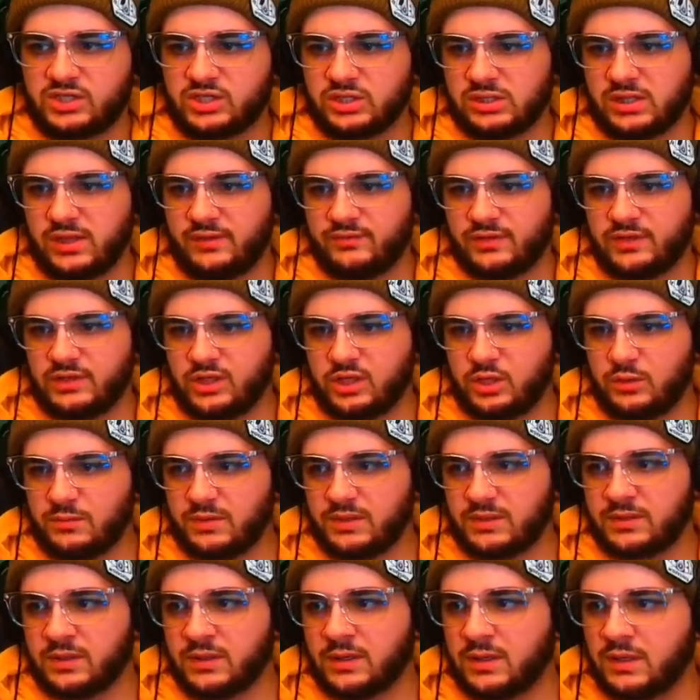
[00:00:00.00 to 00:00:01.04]
lovely human
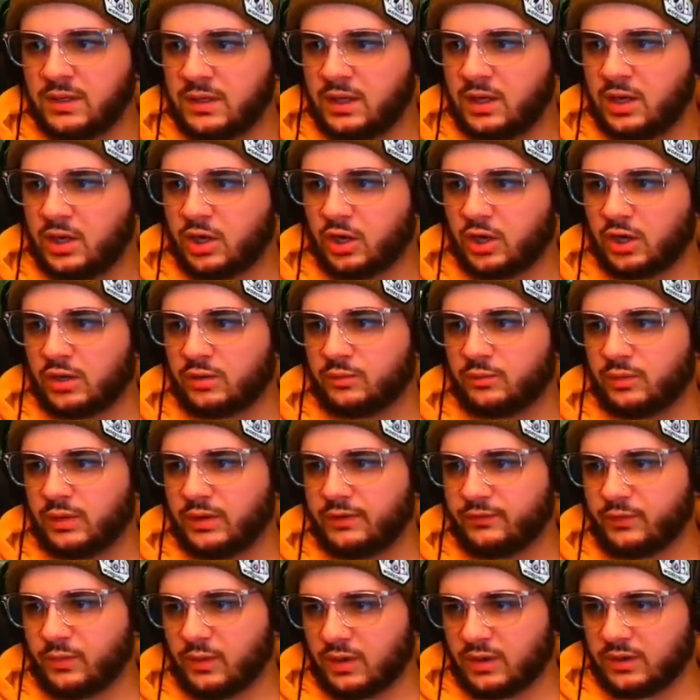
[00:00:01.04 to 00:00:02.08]
or whatever
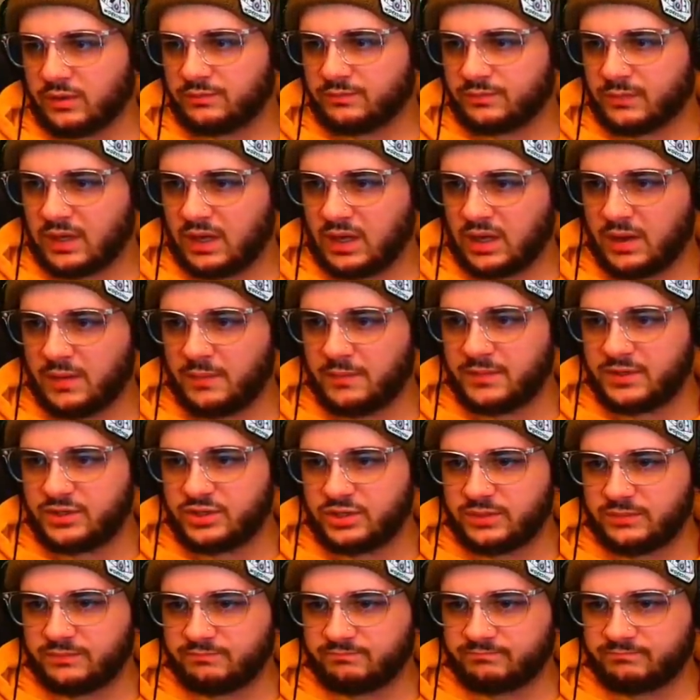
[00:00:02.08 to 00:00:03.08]
you are. Uh, midget?